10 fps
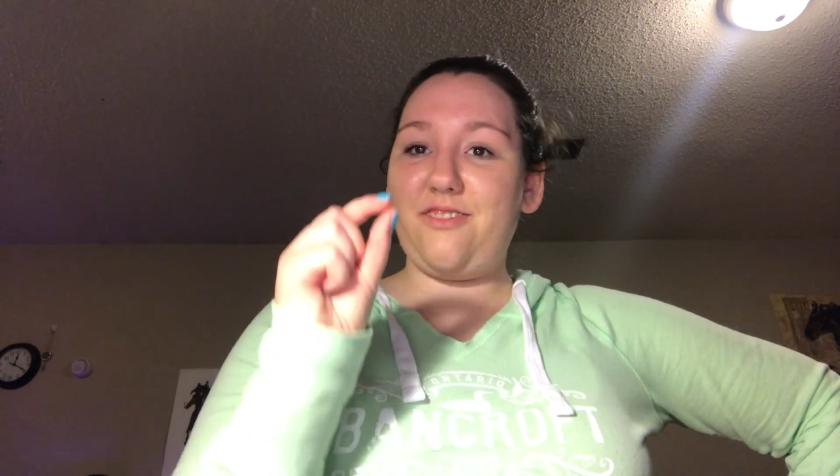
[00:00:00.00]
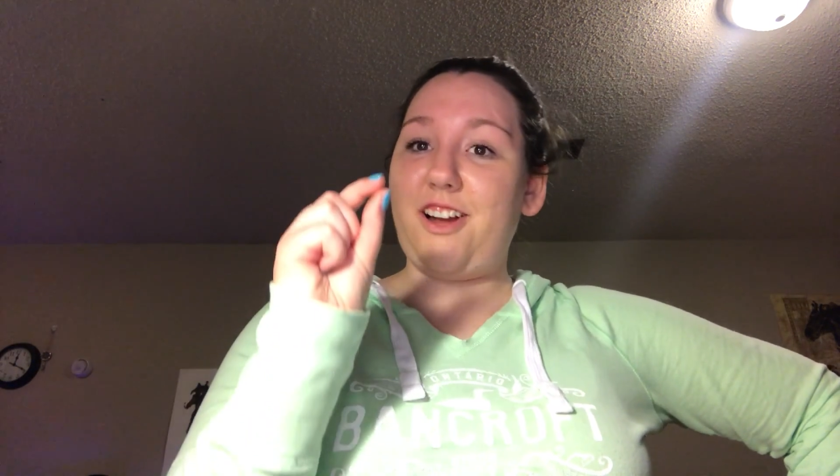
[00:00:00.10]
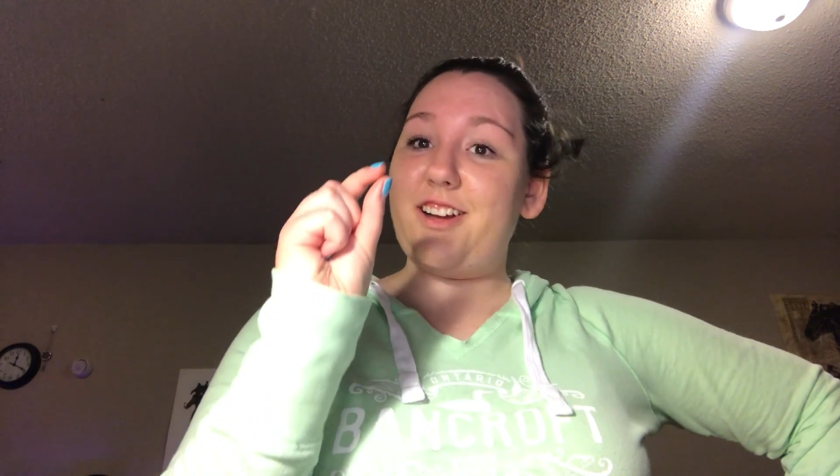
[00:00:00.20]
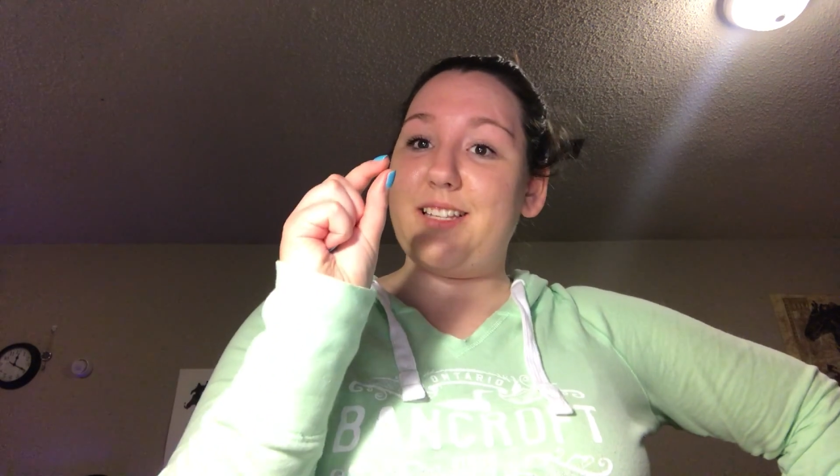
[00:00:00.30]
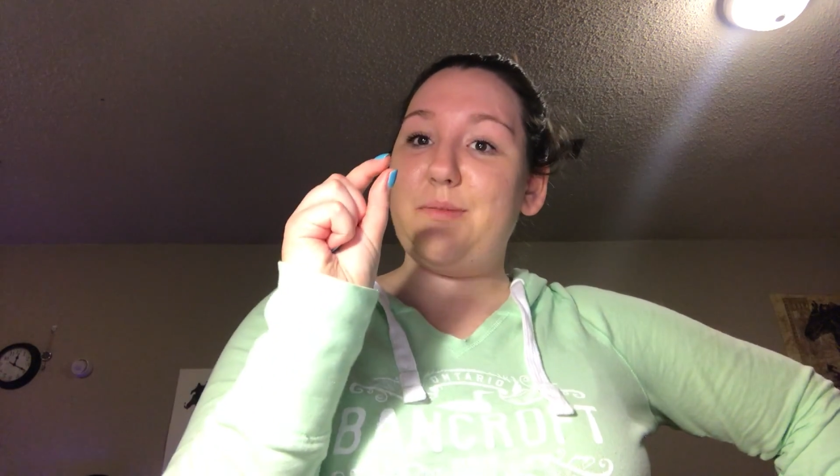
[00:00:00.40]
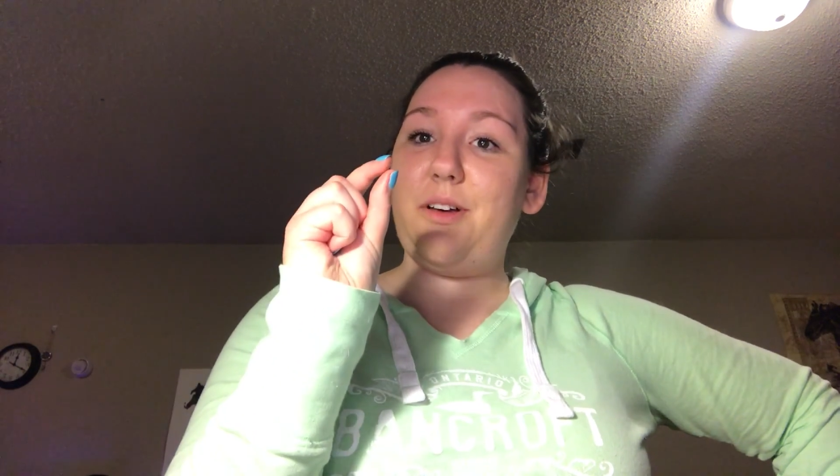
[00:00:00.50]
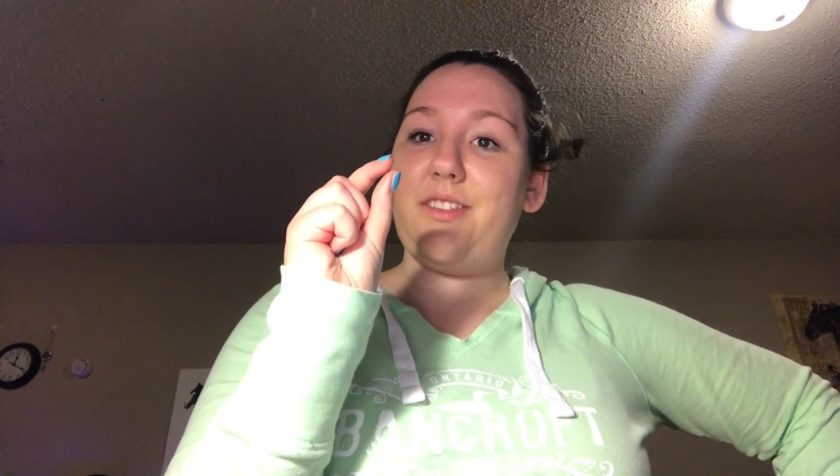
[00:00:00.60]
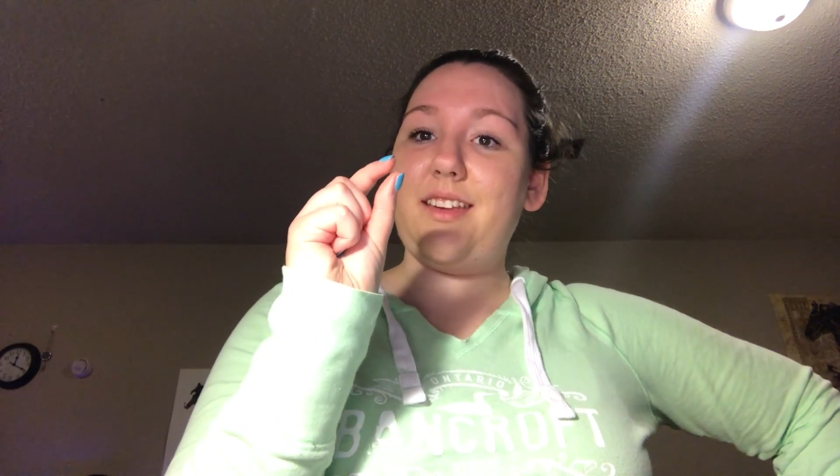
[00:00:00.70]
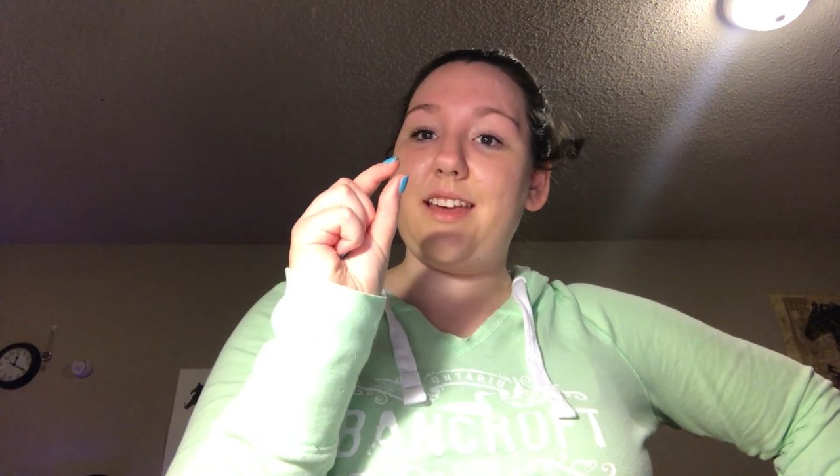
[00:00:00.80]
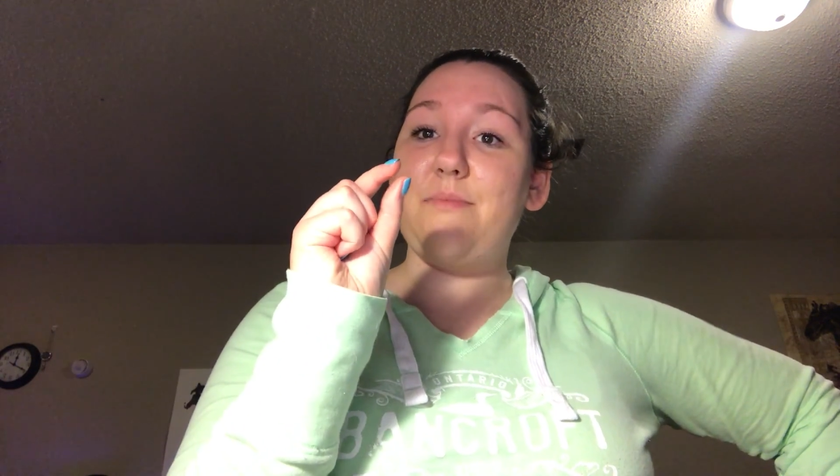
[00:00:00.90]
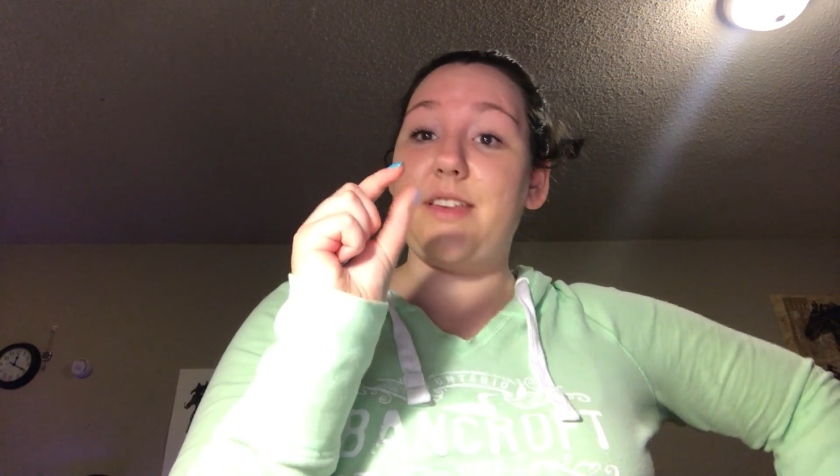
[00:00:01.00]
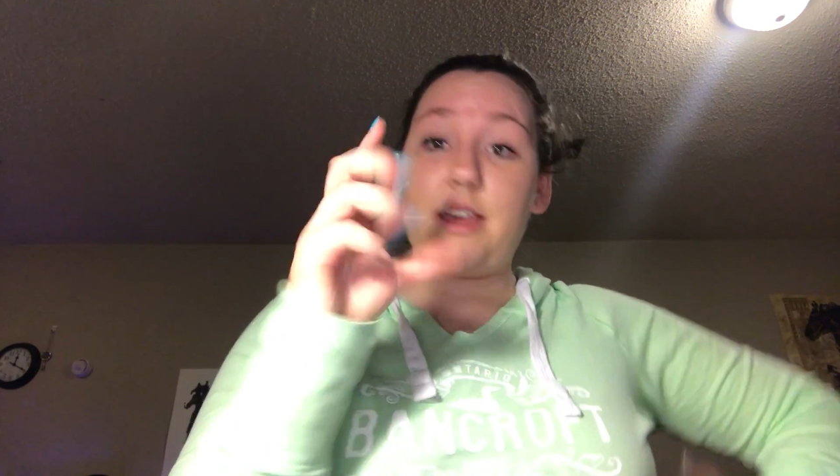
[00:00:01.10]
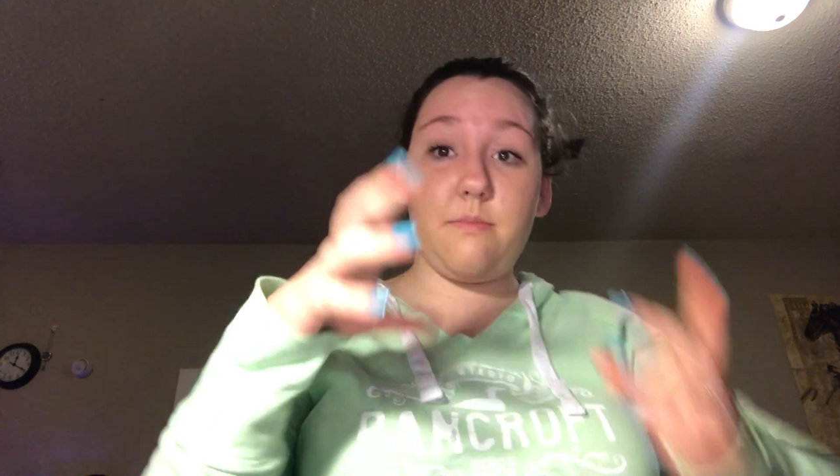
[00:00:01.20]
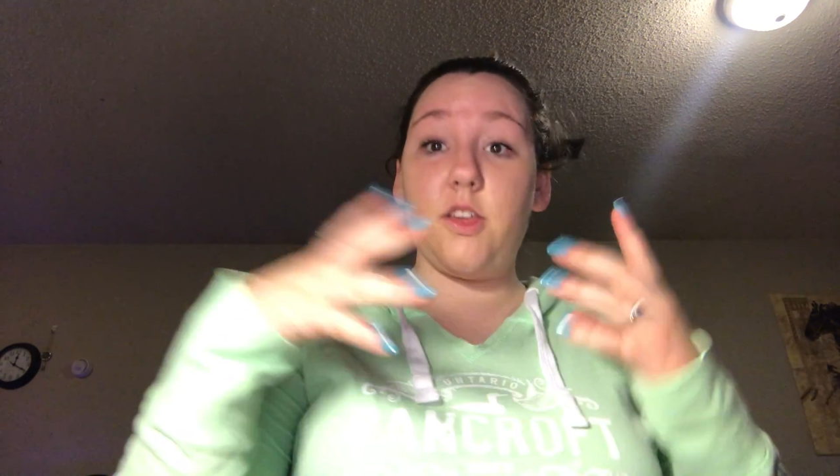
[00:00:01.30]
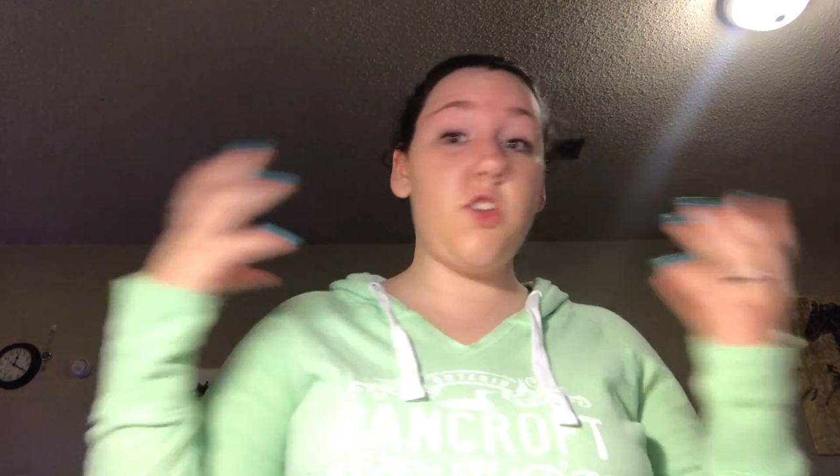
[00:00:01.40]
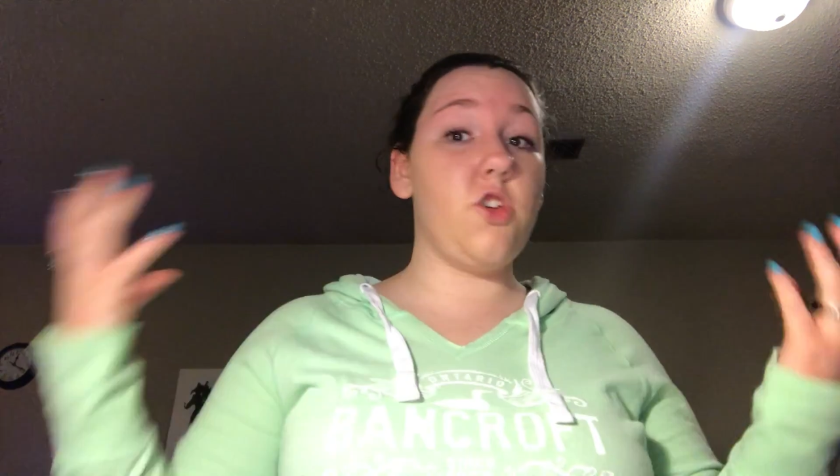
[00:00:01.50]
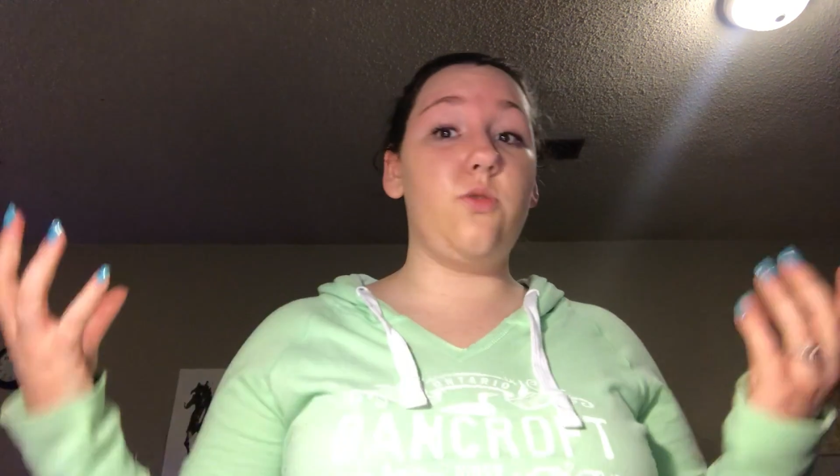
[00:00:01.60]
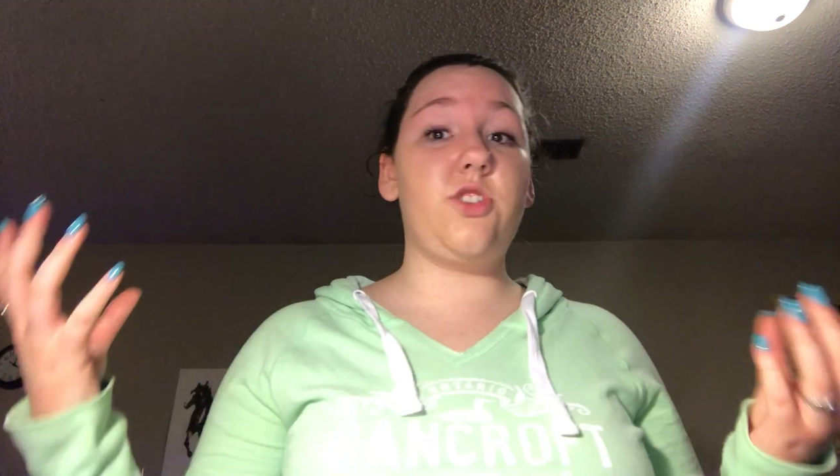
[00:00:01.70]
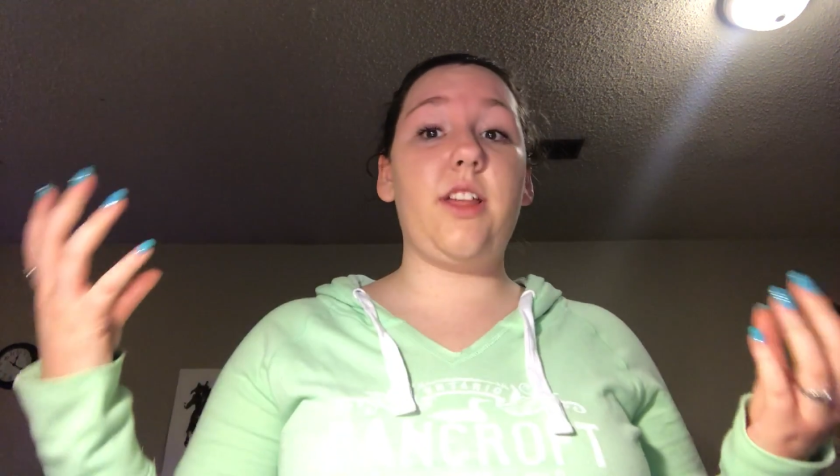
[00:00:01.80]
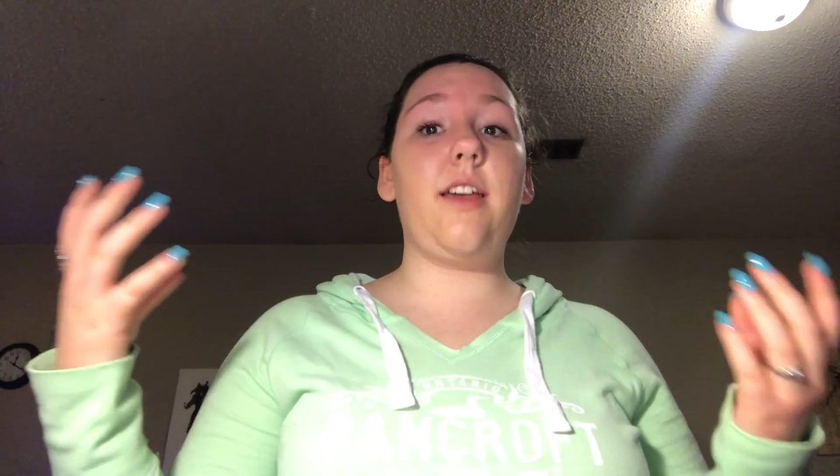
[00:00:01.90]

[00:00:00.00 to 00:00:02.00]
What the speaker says: very small thing and became huge.